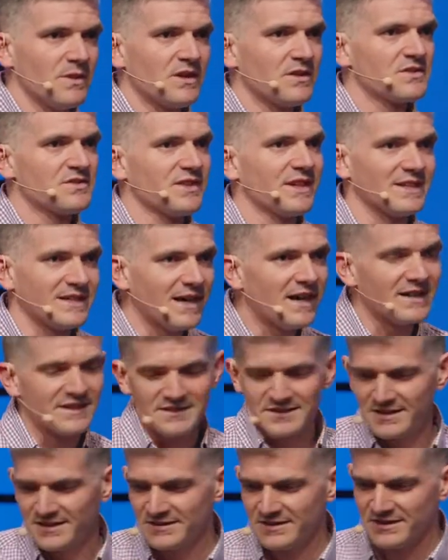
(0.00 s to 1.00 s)
a marriage like God
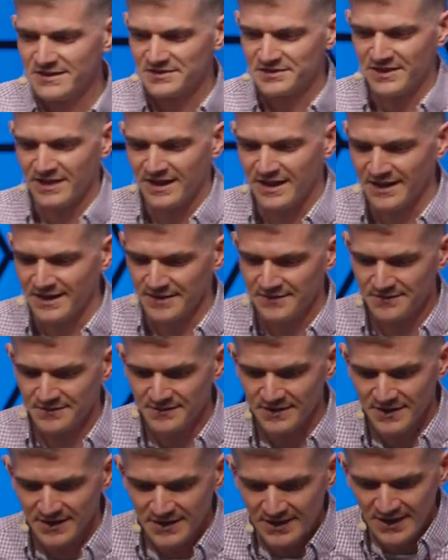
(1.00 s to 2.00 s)
intended us to
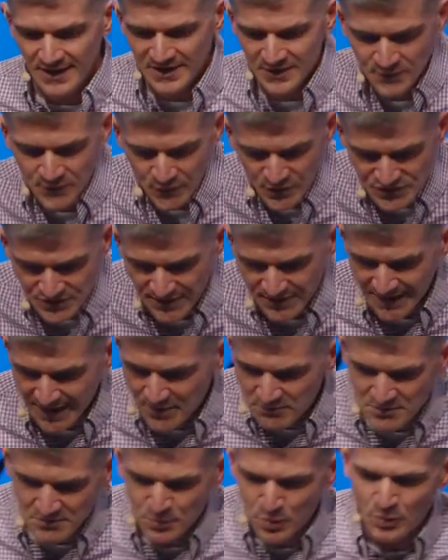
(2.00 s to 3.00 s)
have. And the first thing that
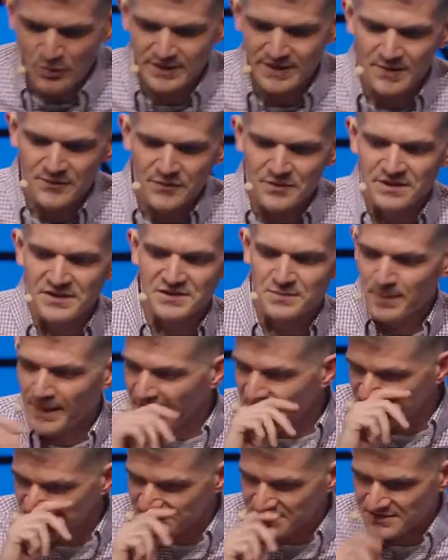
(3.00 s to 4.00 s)
I'm going to point out from this
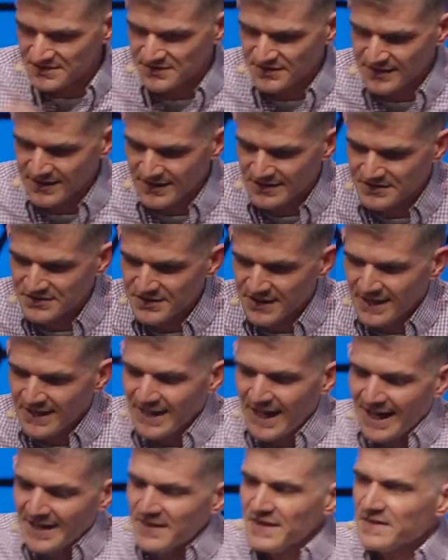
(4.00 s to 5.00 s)
passage is this
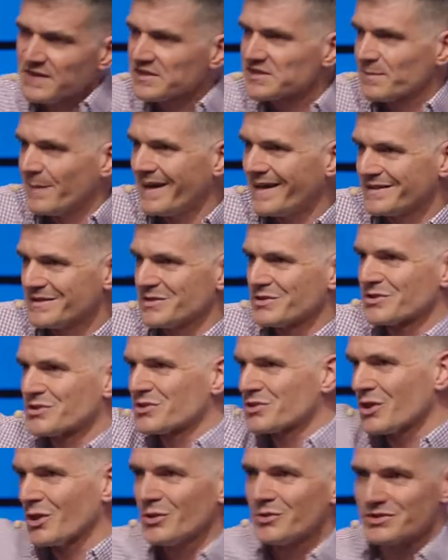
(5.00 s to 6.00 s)
I think this passage
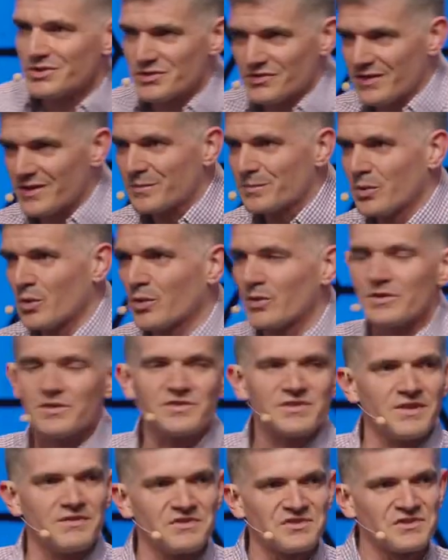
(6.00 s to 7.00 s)
shows us the
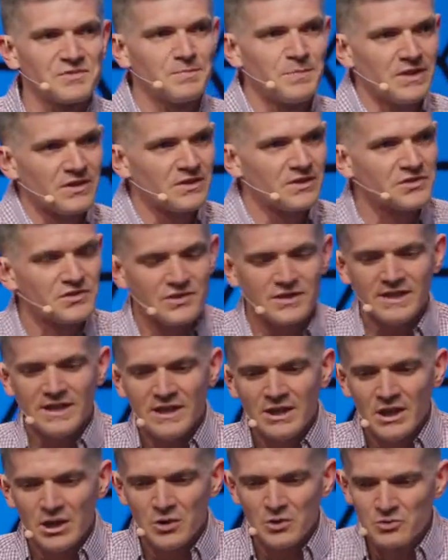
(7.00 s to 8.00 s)
importance of
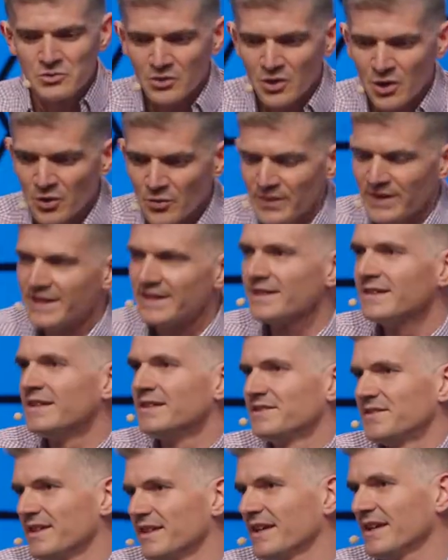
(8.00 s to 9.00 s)
spiritually growing
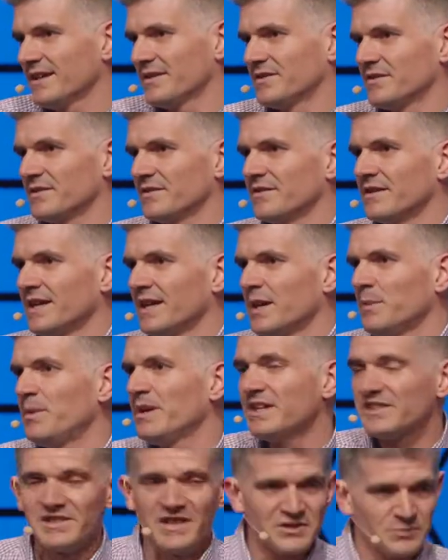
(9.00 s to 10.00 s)
together.
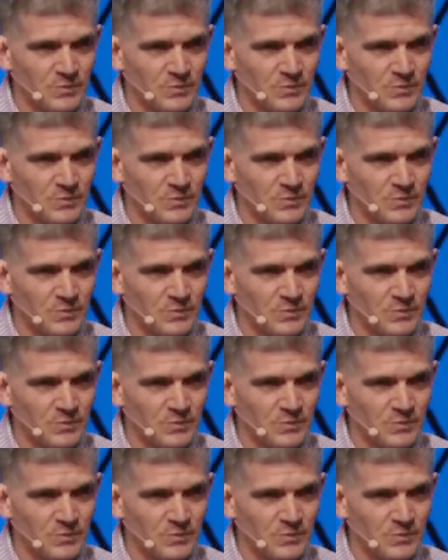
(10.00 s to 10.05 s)
Because